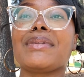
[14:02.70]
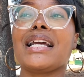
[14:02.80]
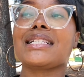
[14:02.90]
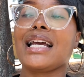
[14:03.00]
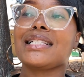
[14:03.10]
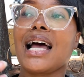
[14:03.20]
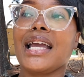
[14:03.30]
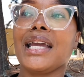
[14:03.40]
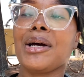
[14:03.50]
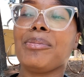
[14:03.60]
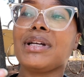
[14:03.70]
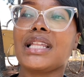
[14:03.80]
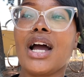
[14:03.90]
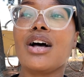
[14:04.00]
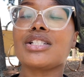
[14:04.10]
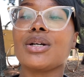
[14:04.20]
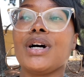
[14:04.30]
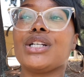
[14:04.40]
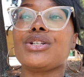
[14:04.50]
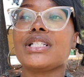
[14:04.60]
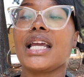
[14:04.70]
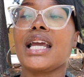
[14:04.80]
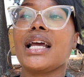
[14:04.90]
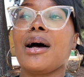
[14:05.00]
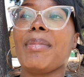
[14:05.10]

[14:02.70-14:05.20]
things as I am, but they also understand